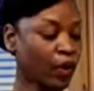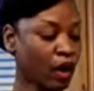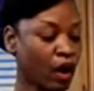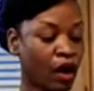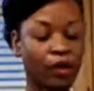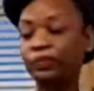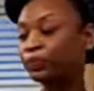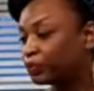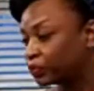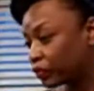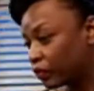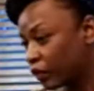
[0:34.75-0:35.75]
along.
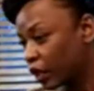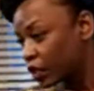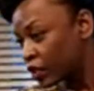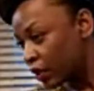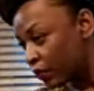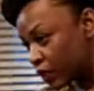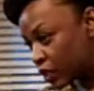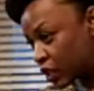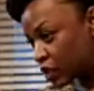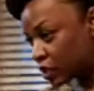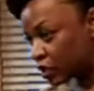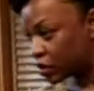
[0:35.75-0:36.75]
So let me
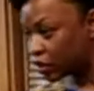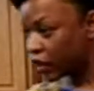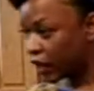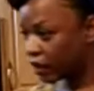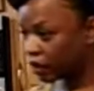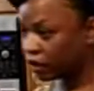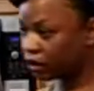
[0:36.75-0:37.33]
just check